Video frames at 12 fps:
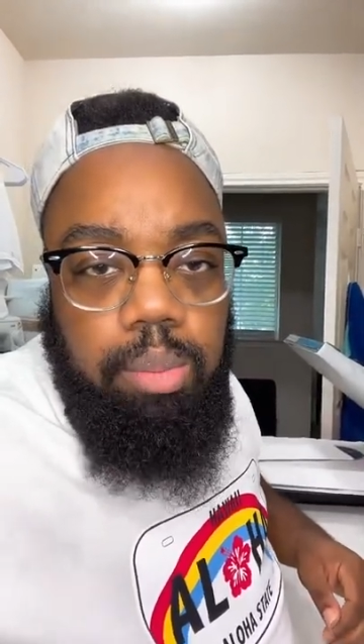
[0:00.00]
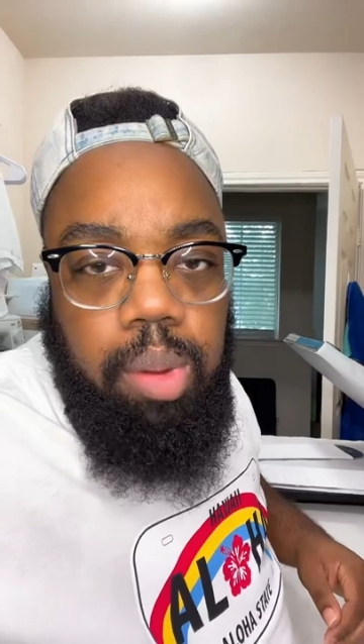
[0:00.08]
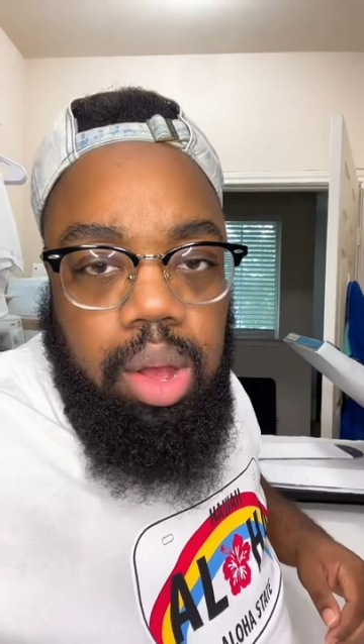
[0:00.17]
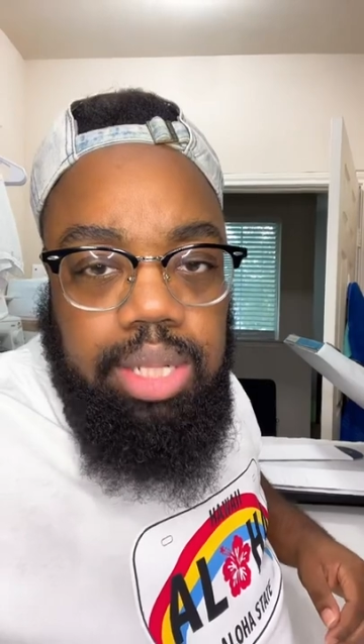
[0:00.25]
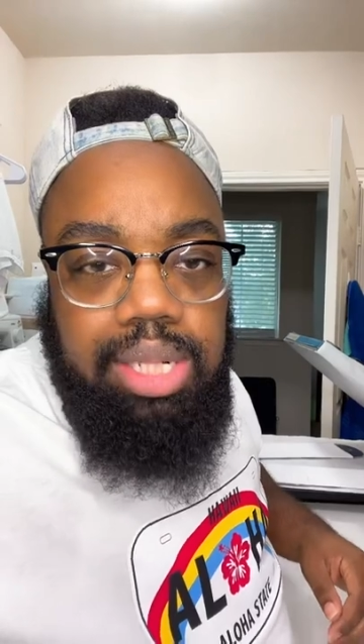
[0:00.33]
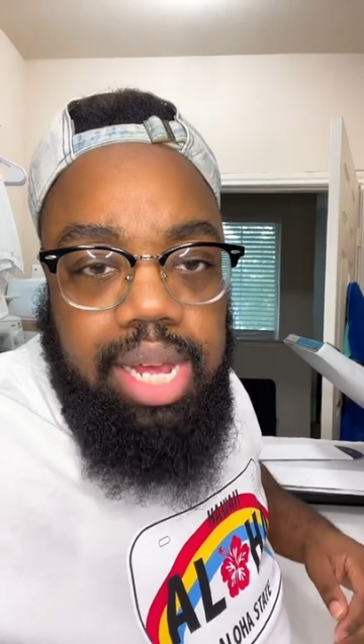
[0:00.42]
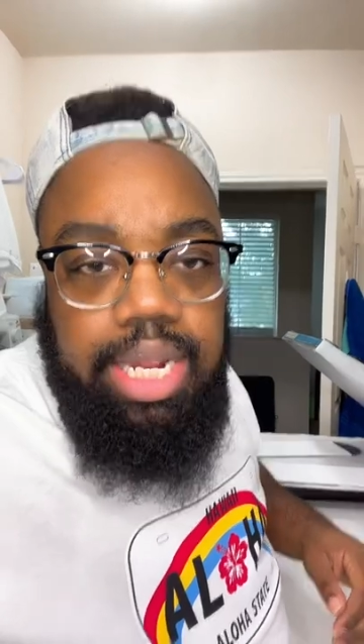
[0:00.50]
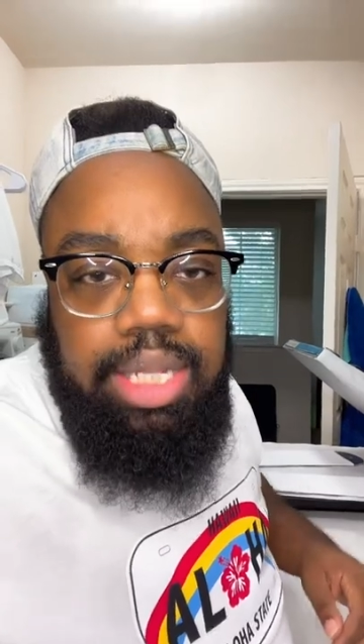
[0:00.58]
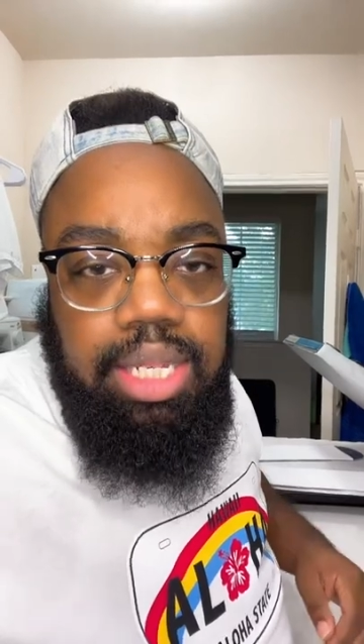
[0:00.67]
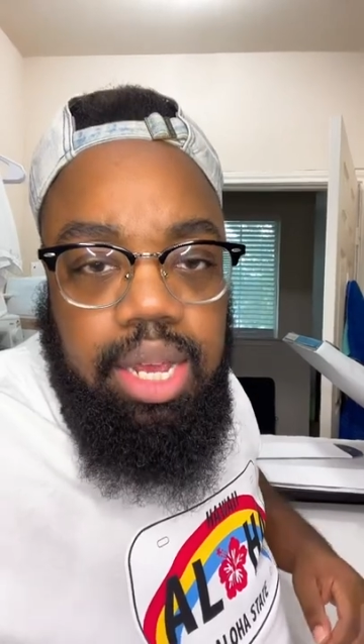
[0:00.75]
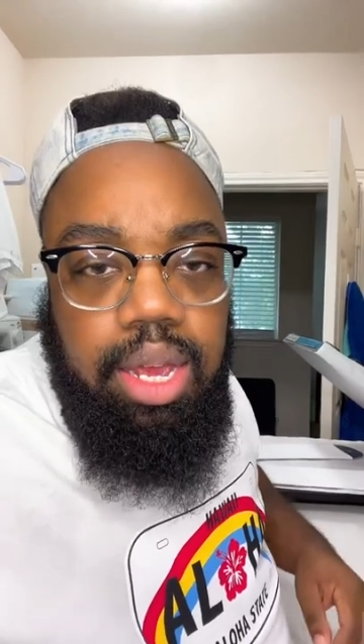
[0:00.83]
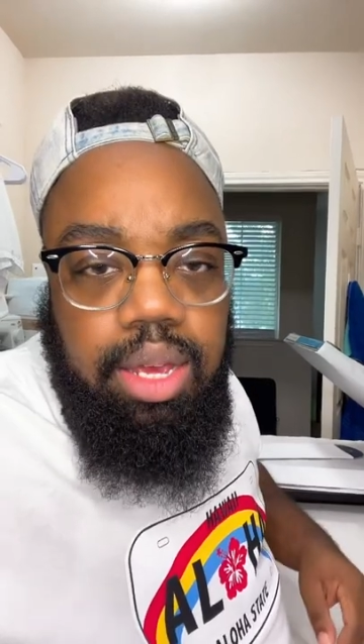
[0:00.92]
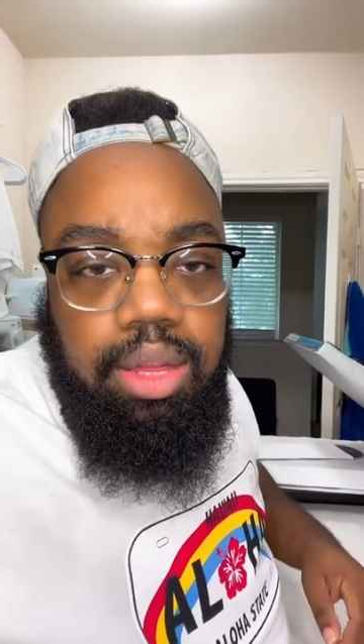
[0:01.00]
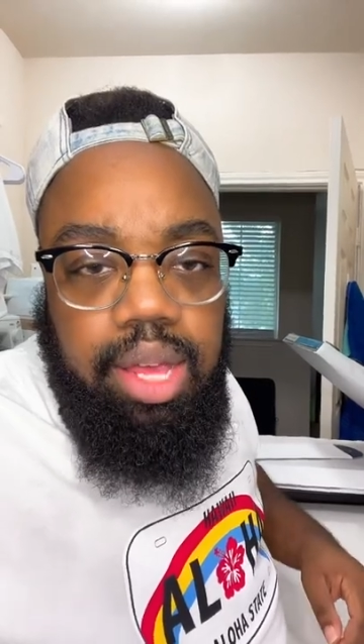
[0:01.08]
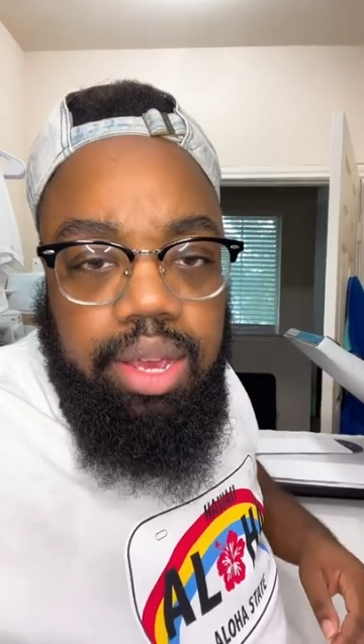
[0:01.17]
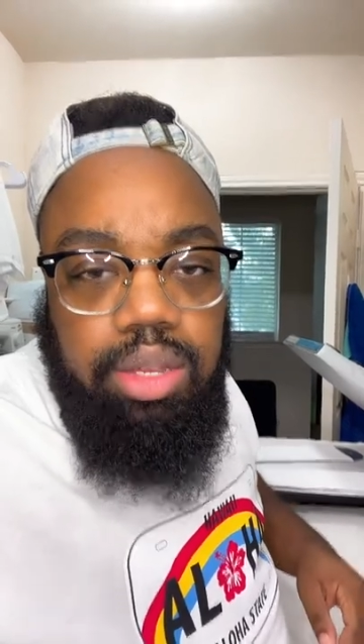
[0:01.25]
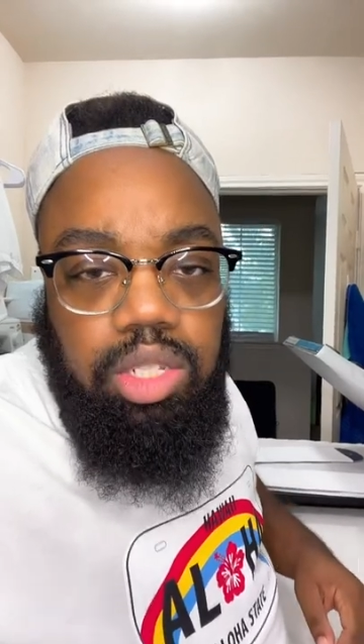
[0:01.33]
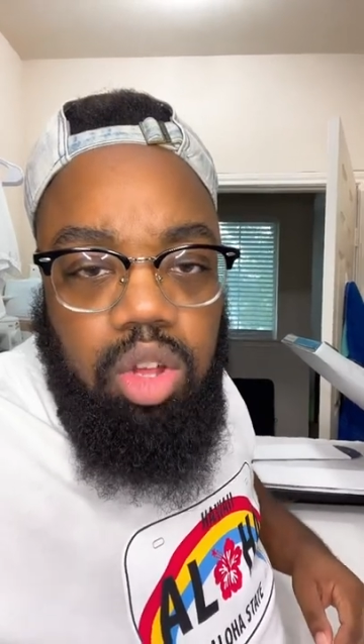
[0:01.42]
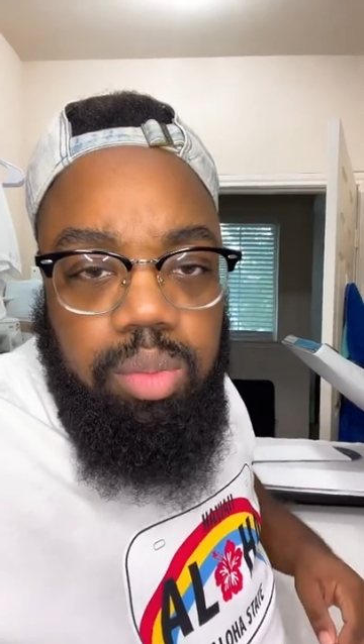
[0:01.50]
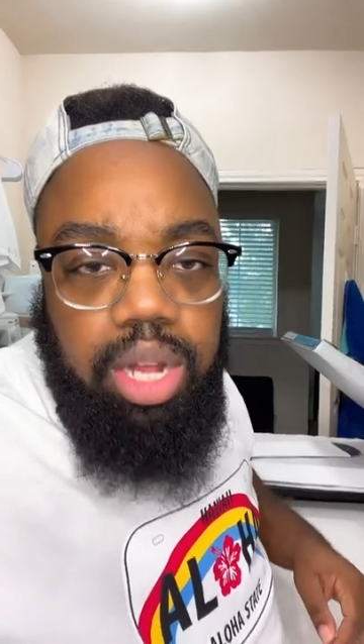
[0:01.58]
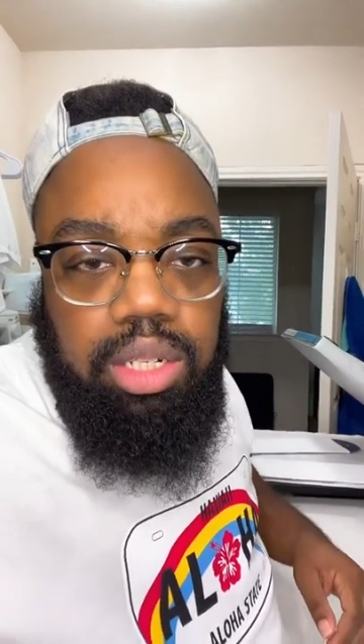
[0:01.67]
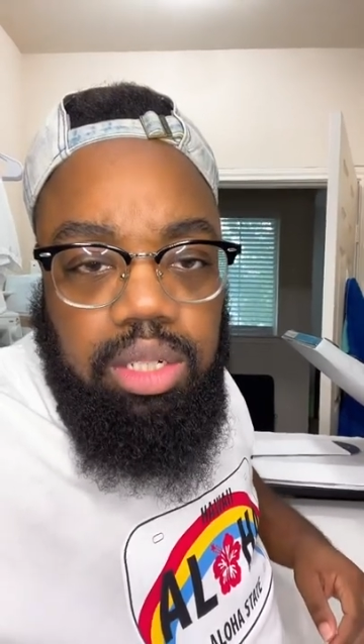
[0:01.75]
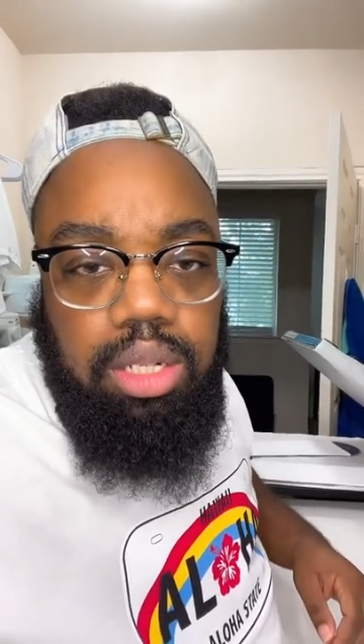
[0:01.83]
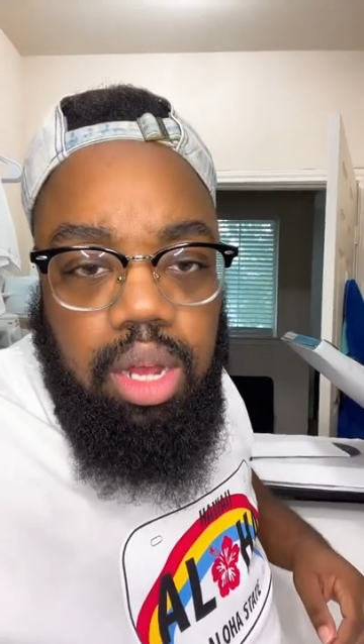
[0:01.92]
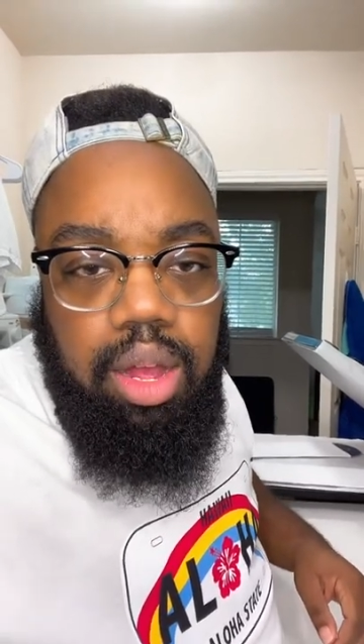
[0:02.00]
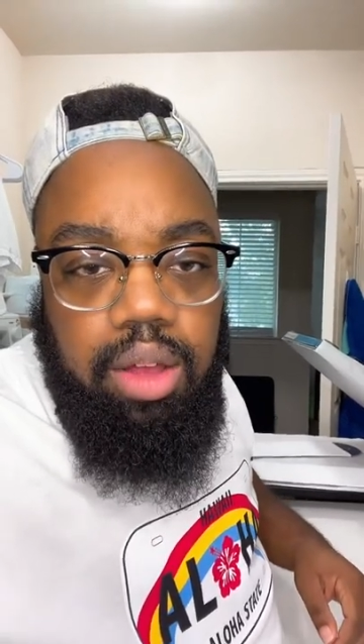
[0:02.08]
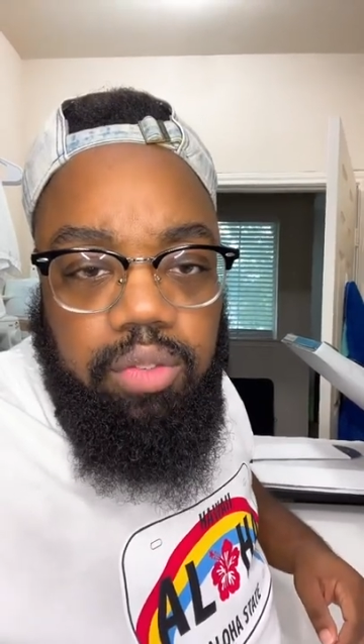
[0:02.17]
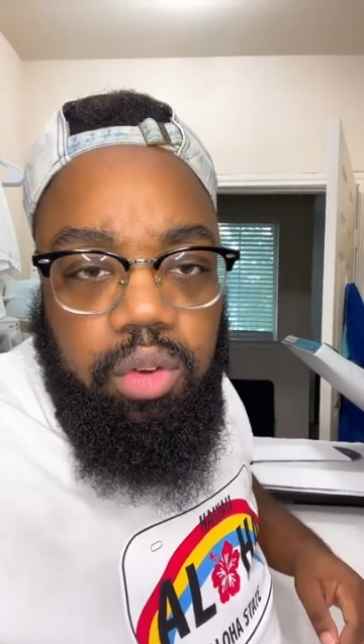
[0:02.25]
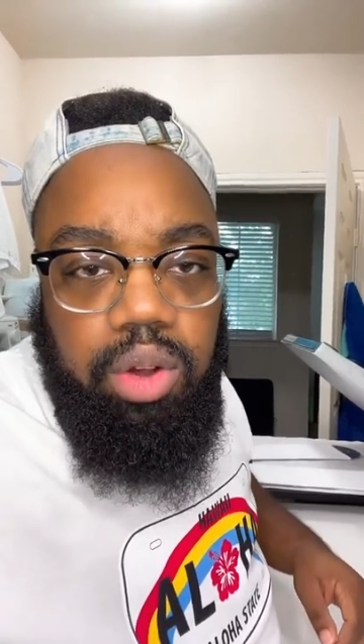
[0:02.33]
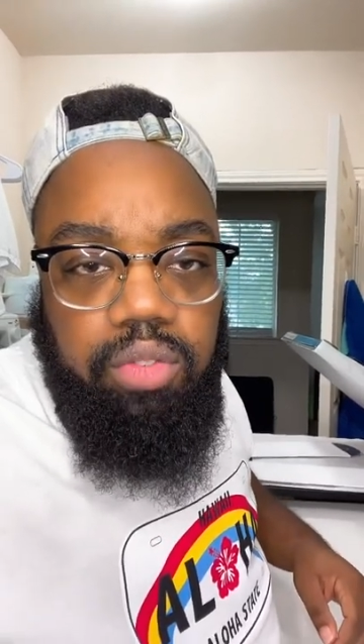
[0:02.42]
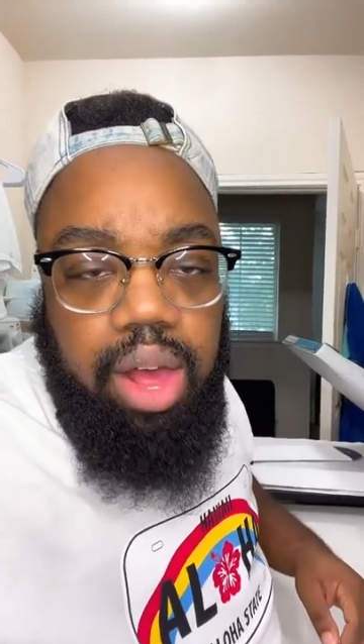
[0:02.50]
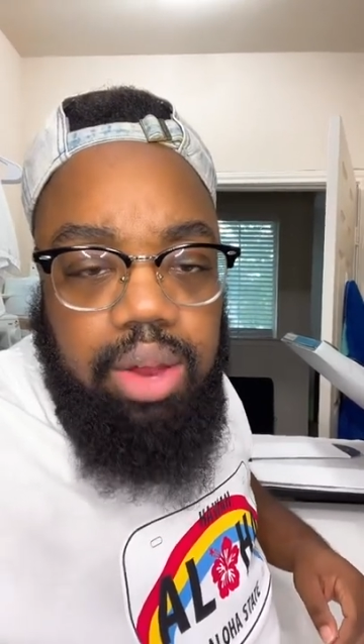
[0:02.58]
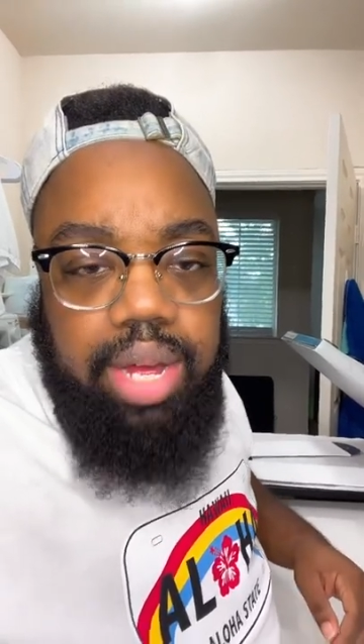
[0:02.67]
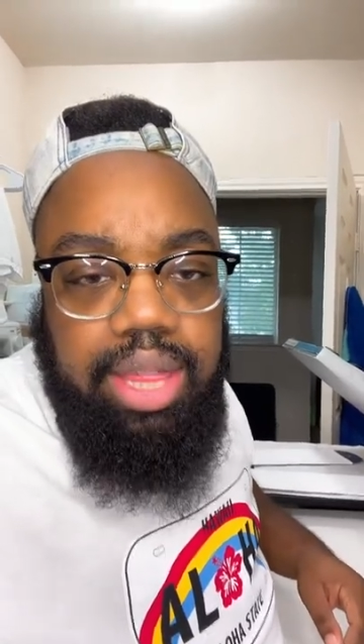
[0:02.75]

Boss Lady T, thank you so much uh, for the follow.